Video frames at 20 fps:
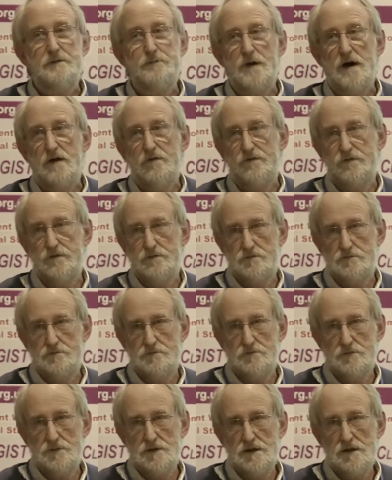above,
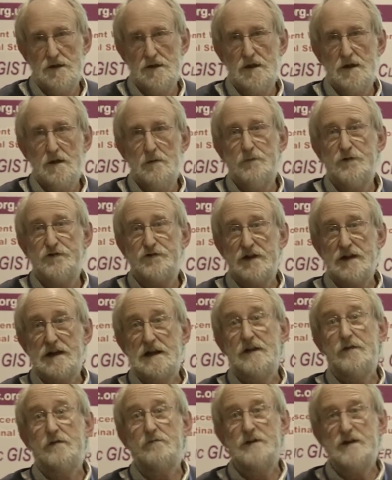
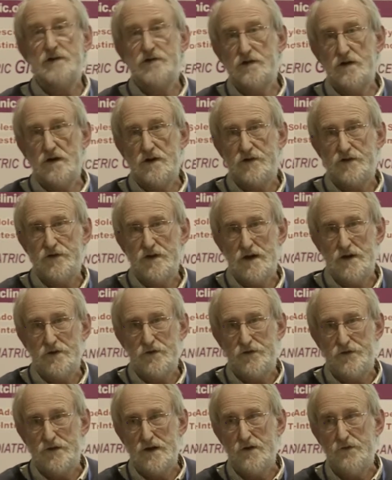particularly the research side of
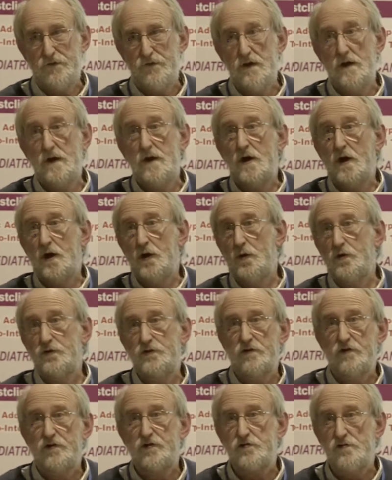stuff and also
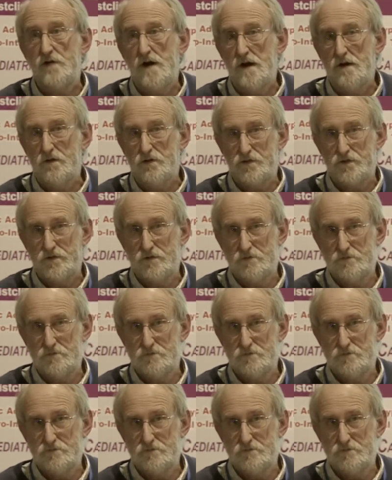the trials.